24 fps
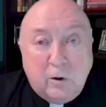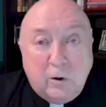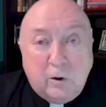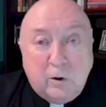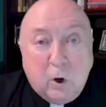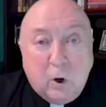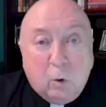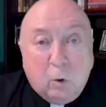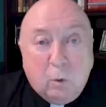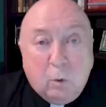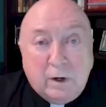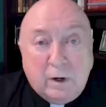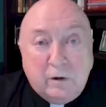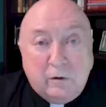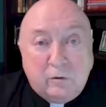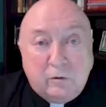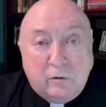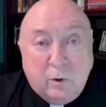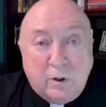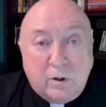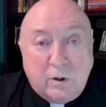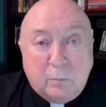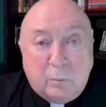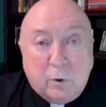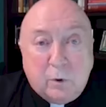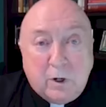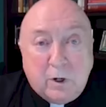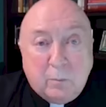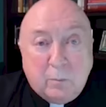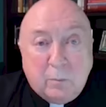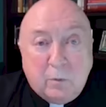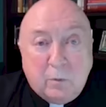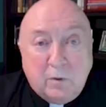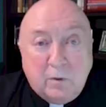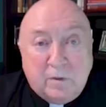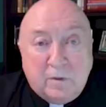No one is going to put
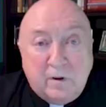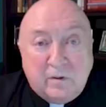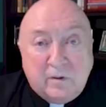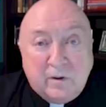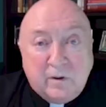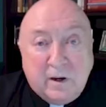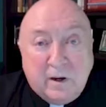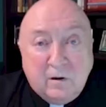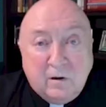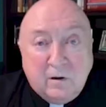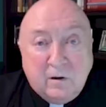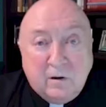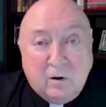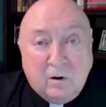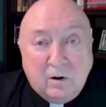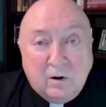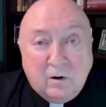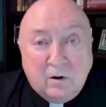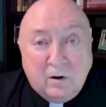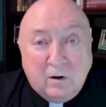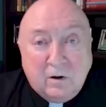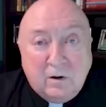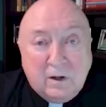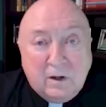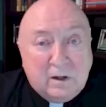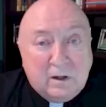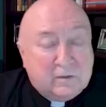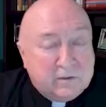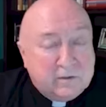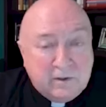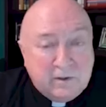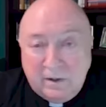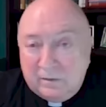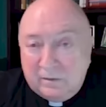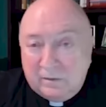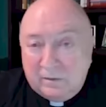up with this any
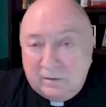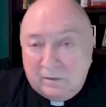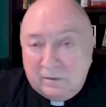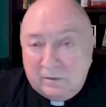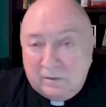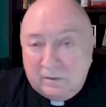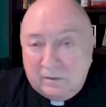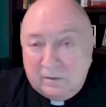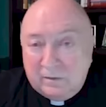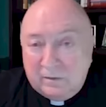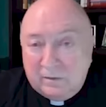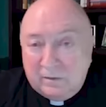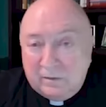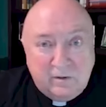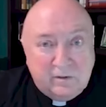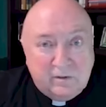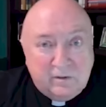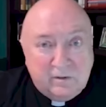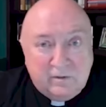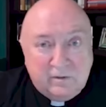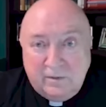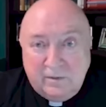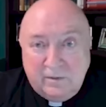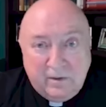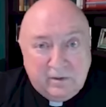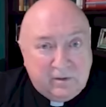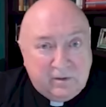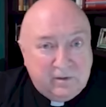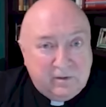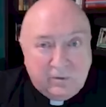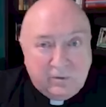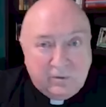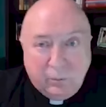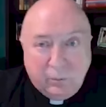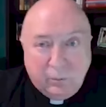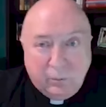longer. This is
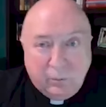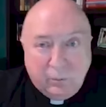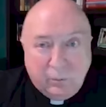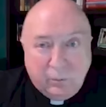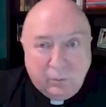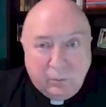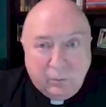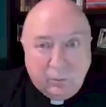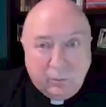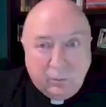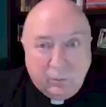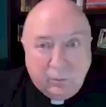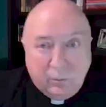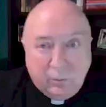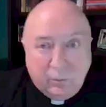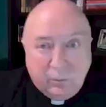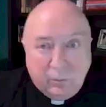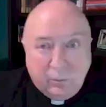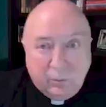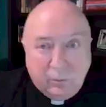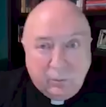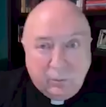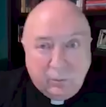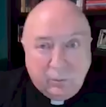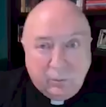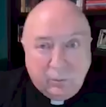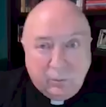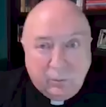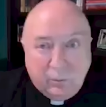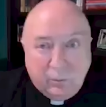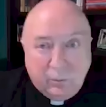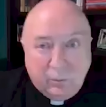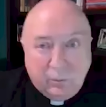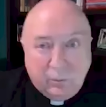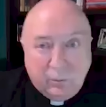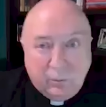the worst that it's ever been.
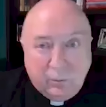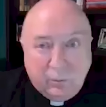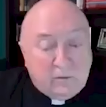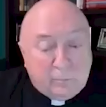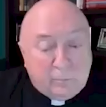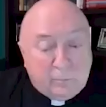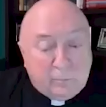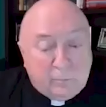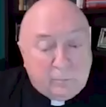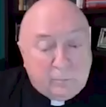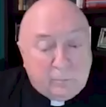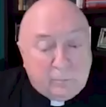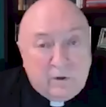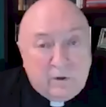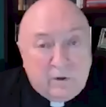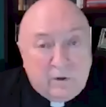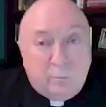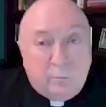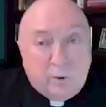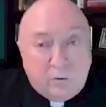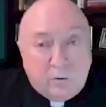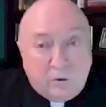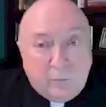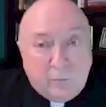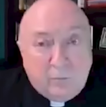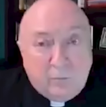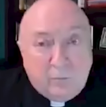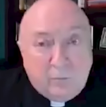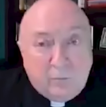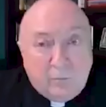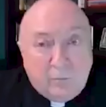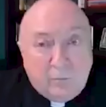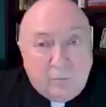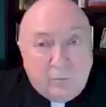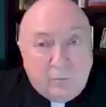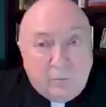And I've spoken to
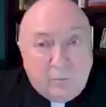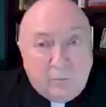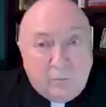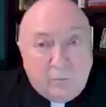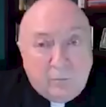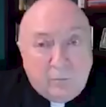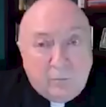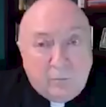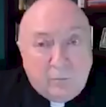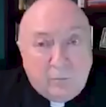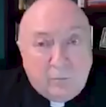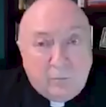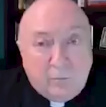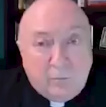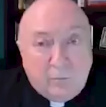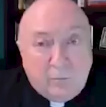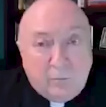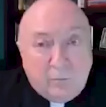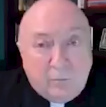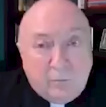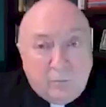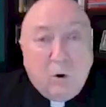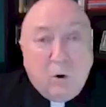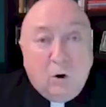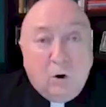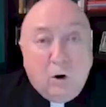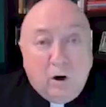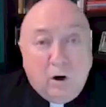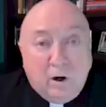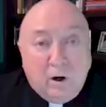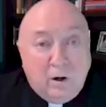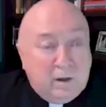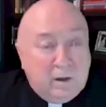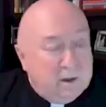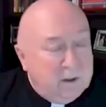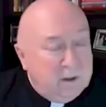bishops and priests
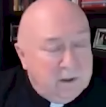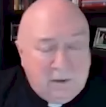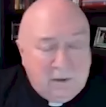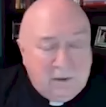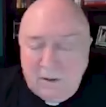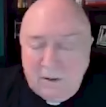galore.